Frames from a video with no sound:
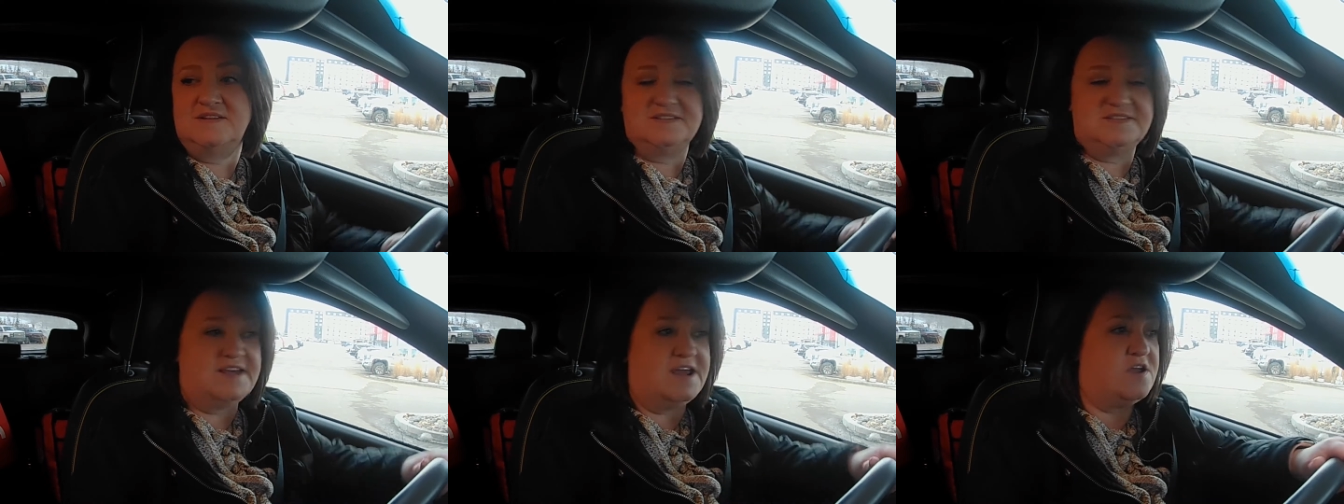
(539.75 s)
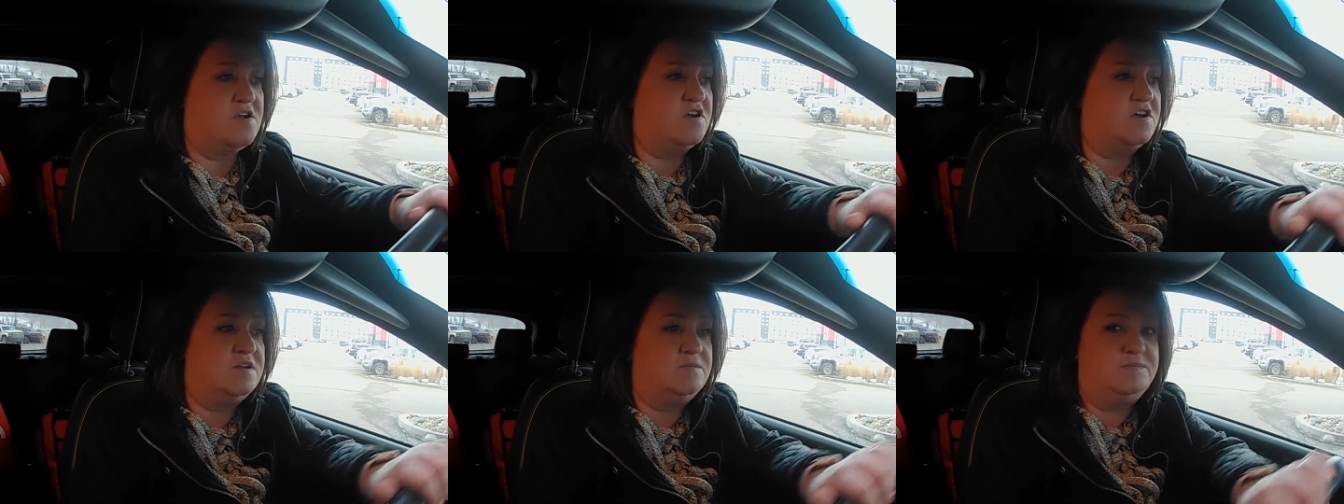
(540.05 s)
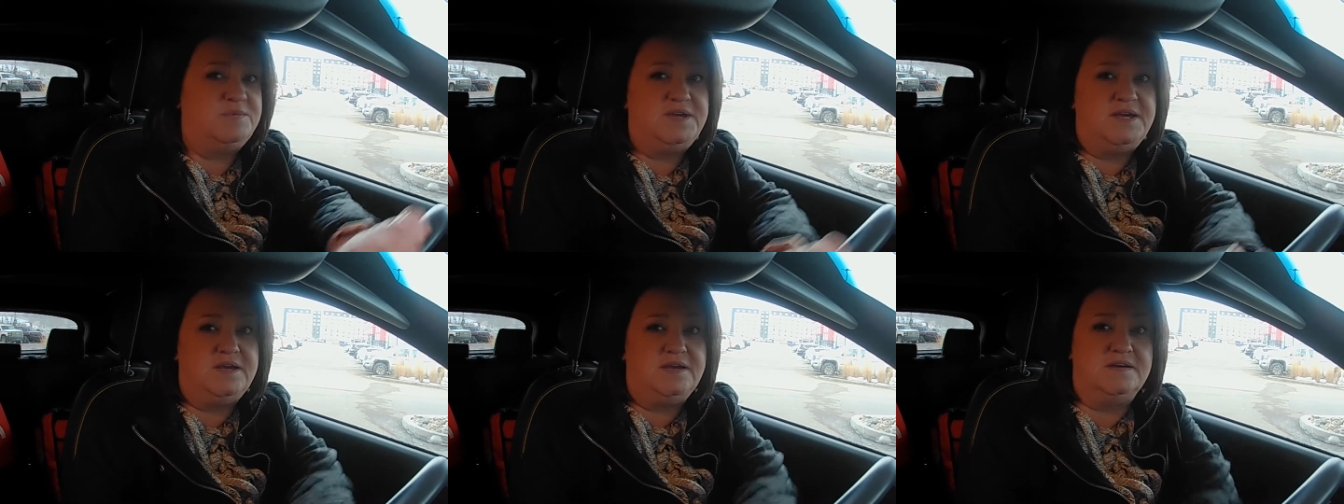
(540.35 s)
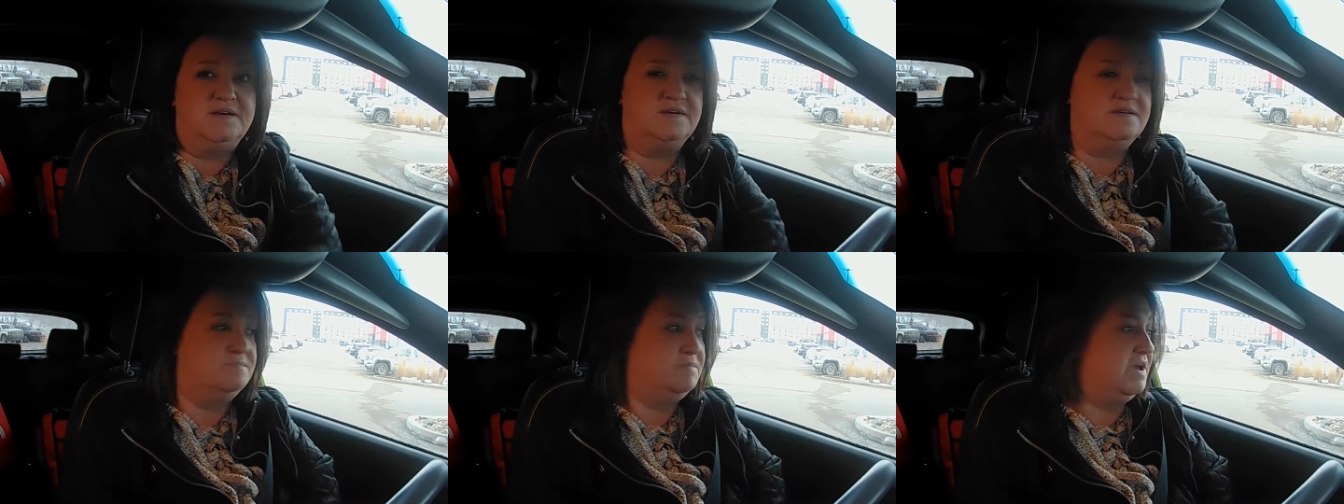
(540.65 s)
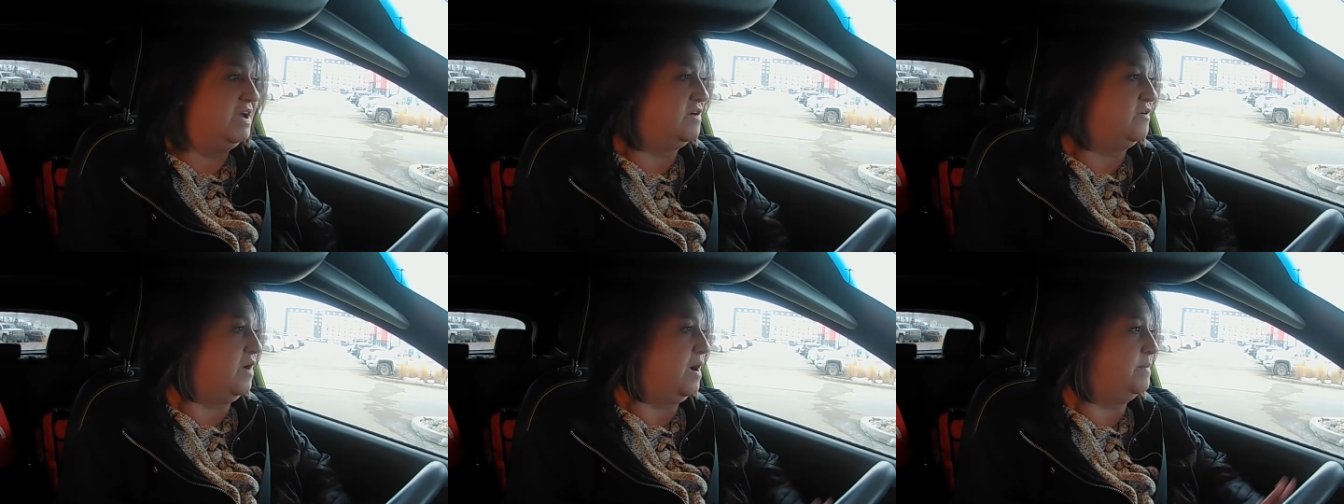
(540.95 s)
say you're gonna be
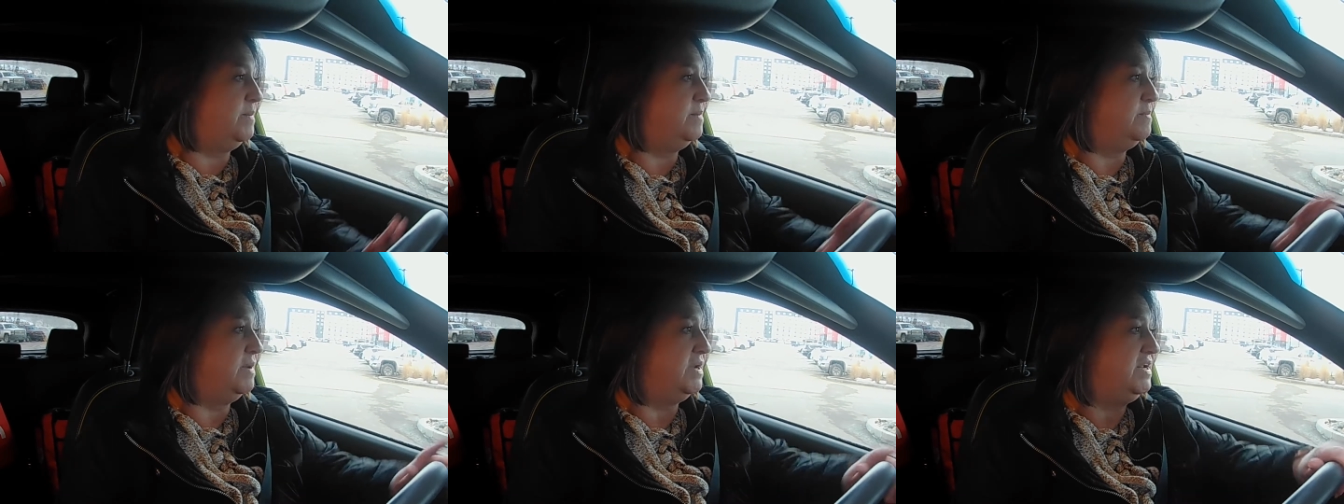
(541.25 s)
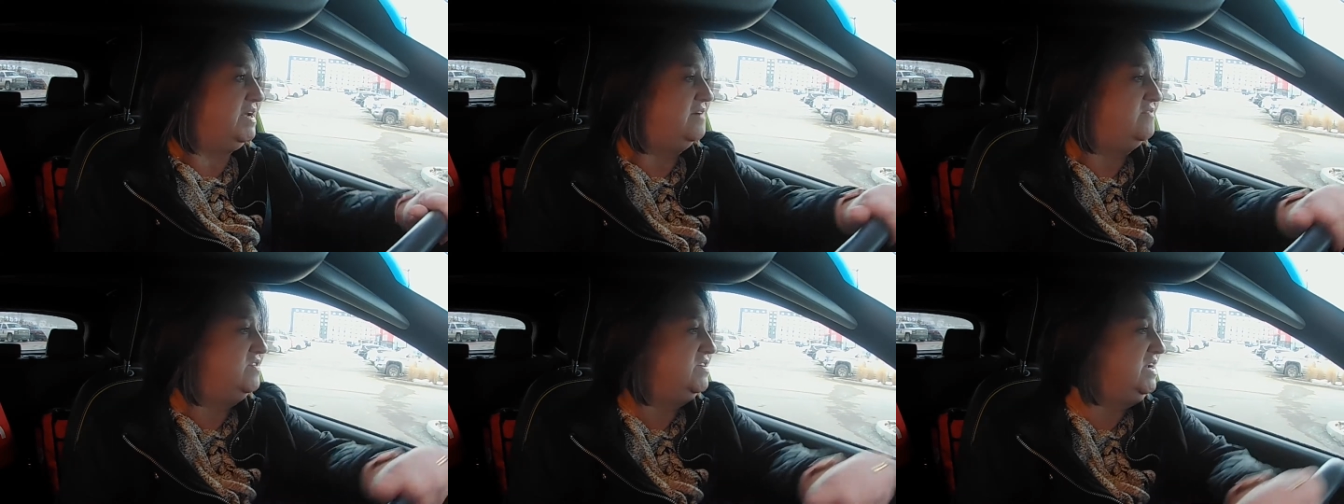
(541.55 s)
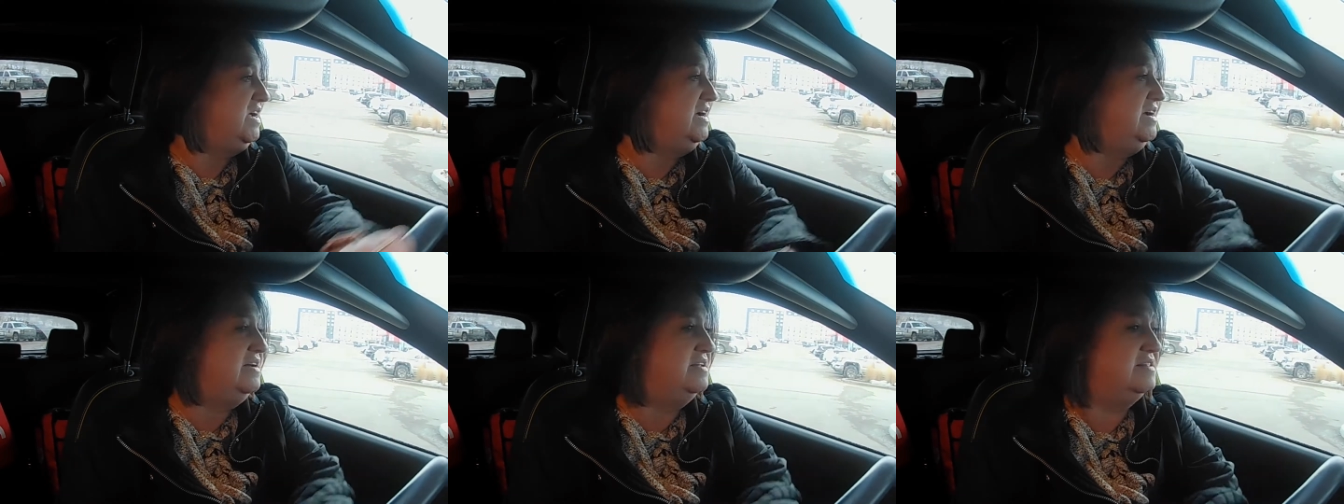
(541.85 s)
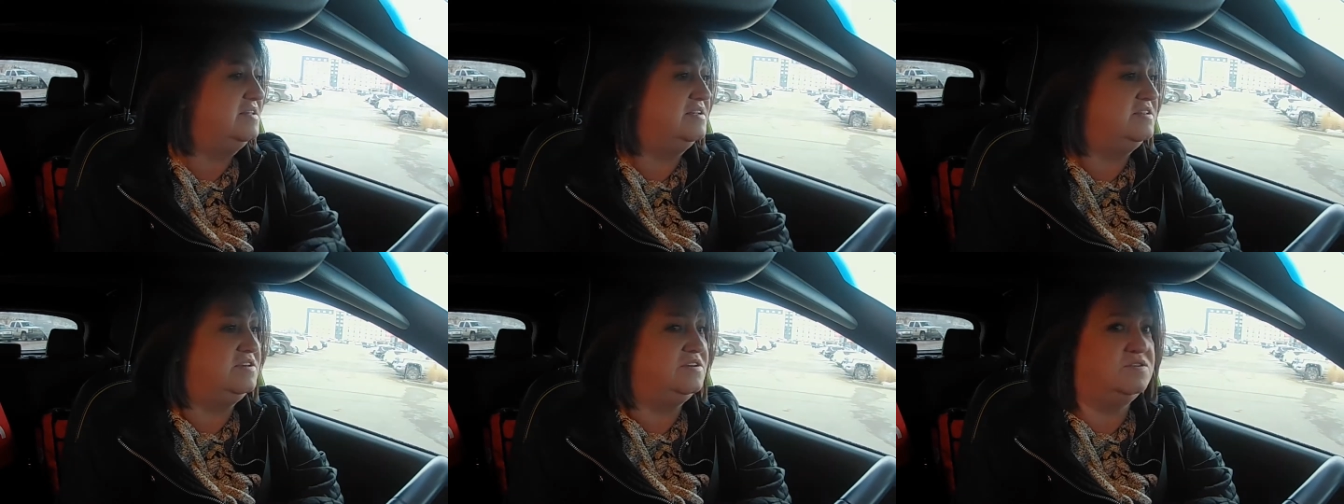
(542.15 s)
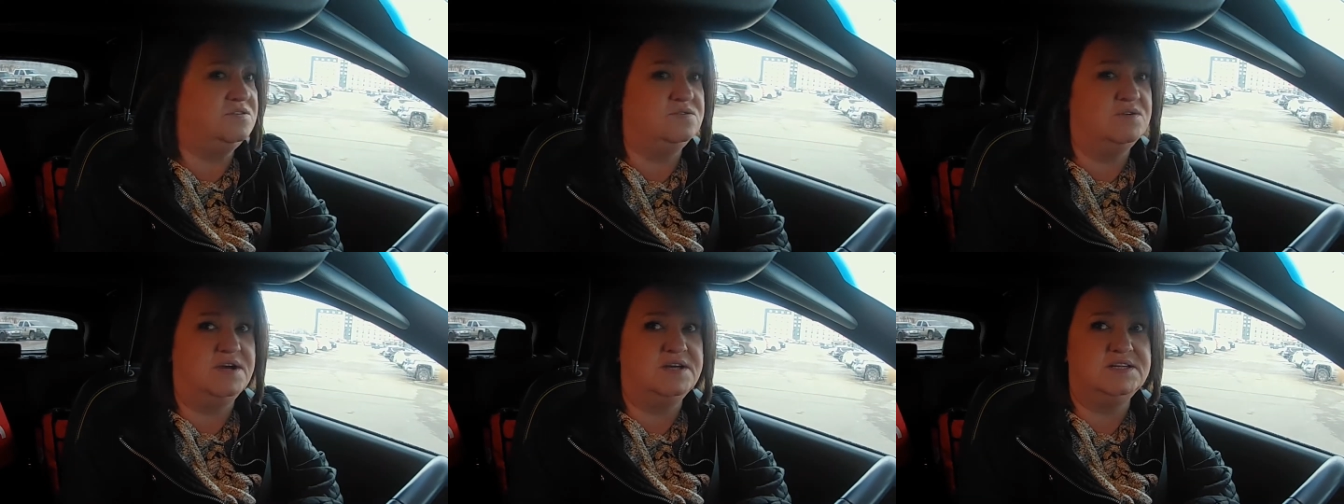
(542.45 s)
make crappy money every day and then
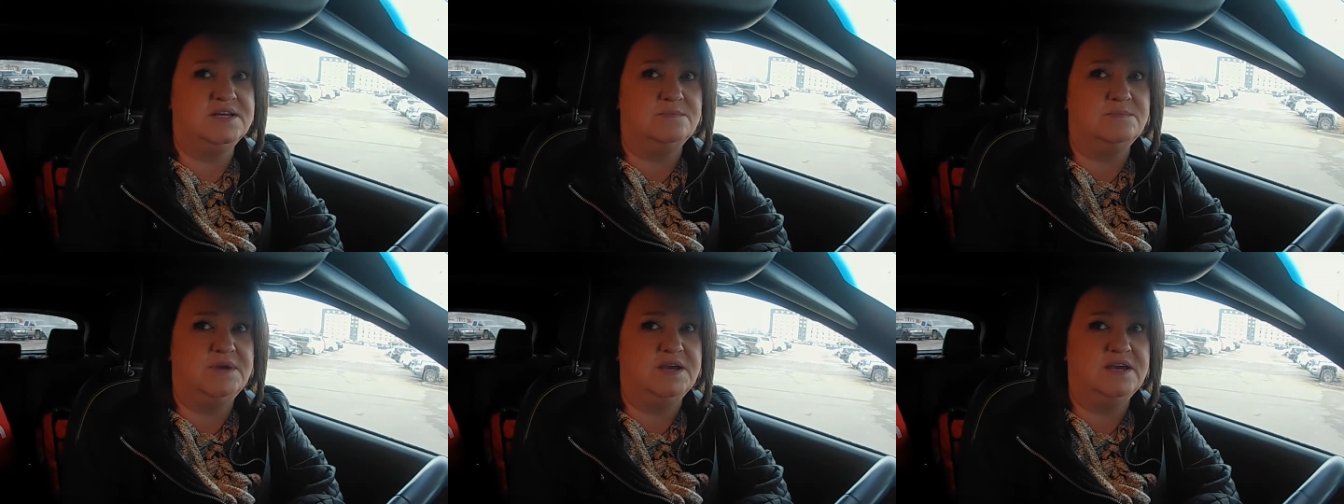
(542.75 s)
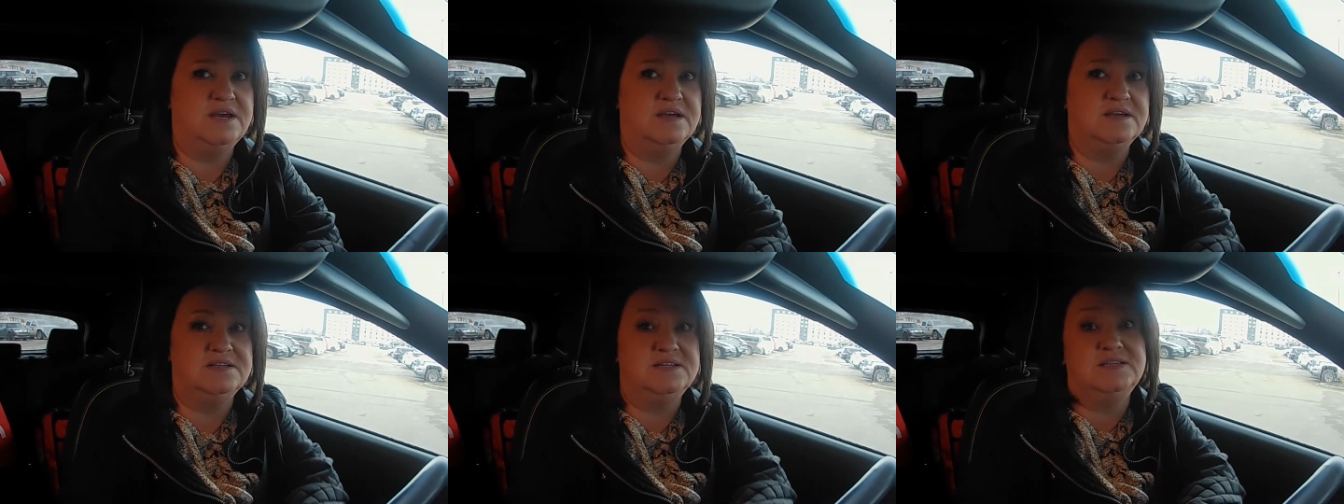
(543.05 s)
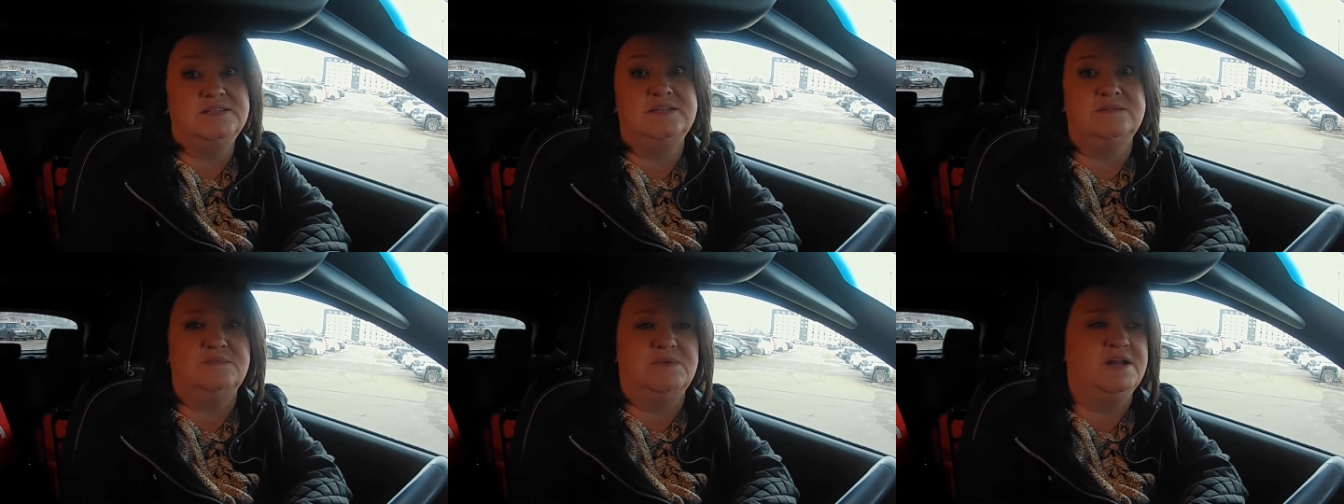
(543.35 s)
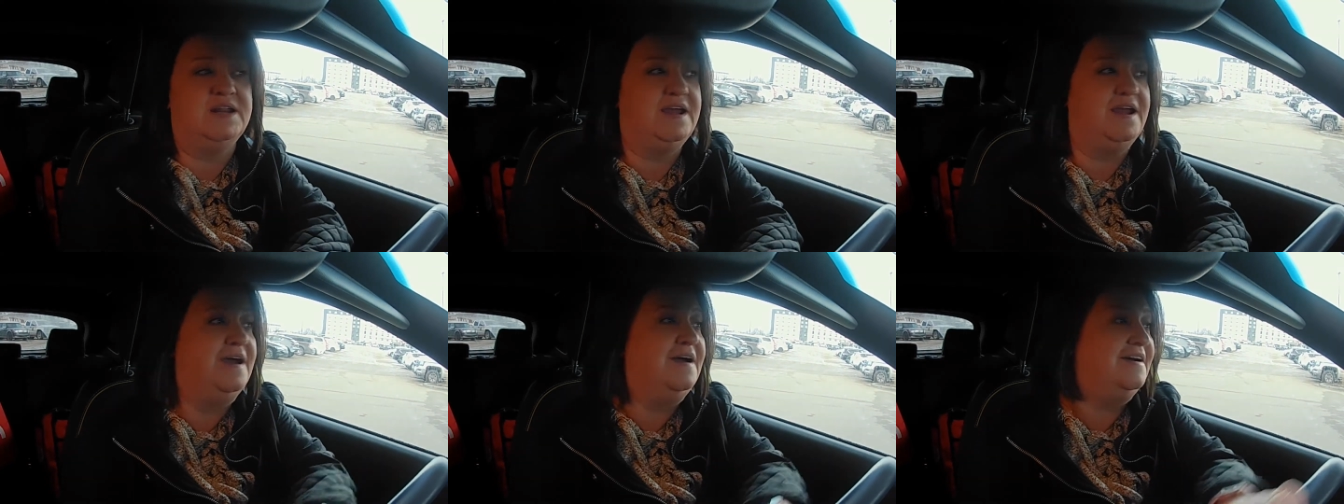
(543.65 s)
you end up making decent money.